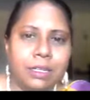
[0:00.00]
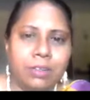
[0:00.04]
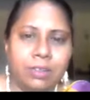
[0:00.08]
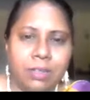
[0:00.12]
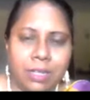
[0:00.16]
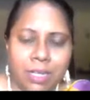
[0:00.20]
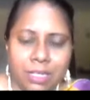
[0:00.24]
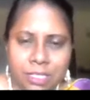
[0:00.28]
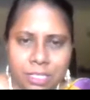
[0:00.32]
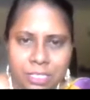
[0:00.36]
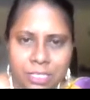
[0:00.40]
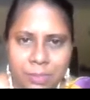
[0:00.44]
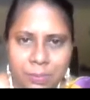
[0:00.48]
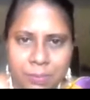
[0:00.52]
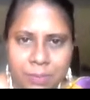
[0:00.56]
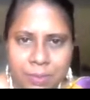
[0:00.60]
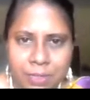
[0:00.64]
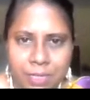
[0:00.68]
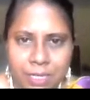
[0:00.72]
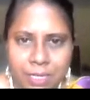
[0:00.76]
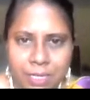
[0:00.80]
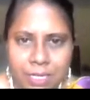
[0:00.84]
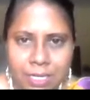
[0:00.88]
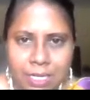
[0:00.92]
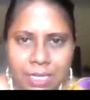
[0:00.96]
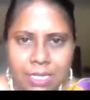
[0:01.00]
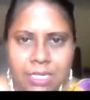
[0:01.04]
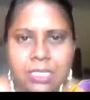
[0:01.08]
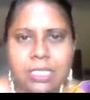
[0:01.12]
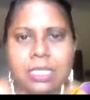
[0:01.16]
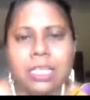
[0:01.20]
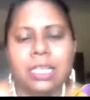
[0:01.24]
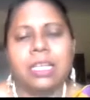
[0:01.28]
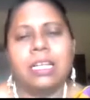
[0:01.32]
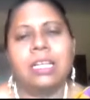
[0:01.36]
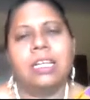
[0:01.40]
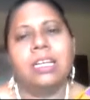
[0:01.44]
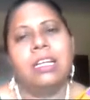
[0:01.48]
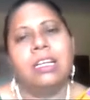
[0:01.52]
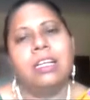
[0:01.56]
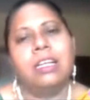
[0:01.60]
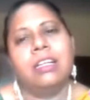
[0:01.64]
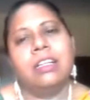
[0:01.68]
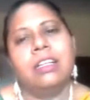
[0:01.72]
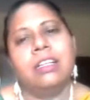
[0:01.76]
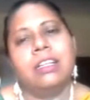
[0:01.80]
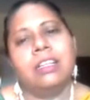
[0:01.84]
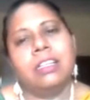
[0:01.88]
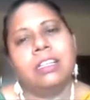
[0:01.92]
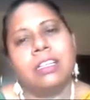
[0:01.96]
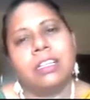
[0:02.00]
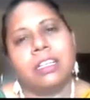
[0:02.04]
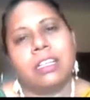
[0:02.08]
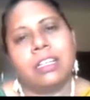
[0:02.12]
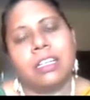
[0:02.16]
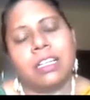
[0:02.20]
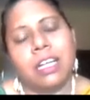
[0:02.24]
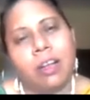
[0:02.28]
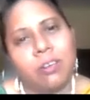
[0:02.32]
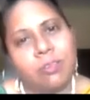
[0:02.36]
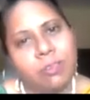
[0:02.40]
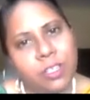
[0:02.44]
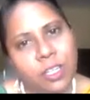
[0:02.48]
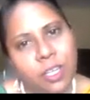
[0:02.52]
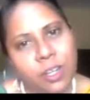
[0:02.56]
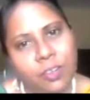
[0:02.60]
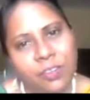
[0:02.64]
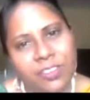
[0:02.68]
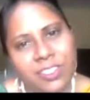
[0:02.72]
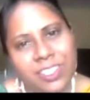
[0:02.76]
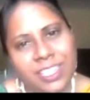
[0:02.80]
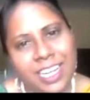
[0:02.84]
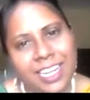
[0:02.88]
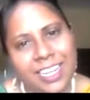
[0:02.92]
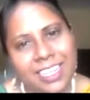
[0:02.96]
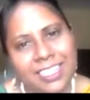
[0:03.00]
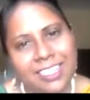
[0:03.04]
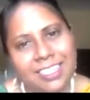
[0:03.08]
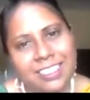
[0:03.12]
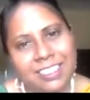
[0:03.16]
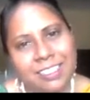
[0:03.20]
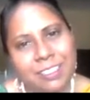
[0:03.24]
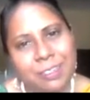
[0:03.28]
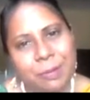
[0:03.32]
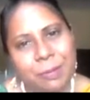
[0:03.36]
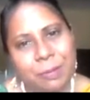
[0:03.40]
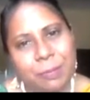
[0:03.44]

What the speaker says: Rajya Sabha is the Council of States.